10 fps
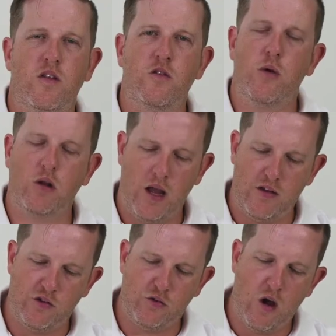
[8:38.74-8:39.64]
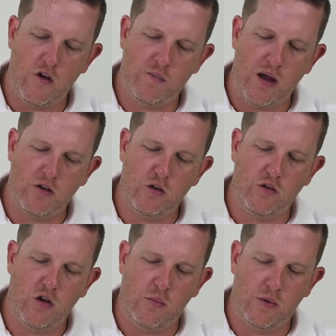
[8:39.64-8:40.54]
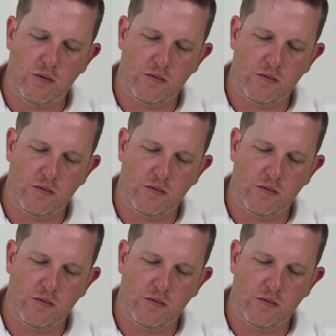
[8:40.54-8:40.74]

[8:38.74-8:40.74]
this model has a drive button on top.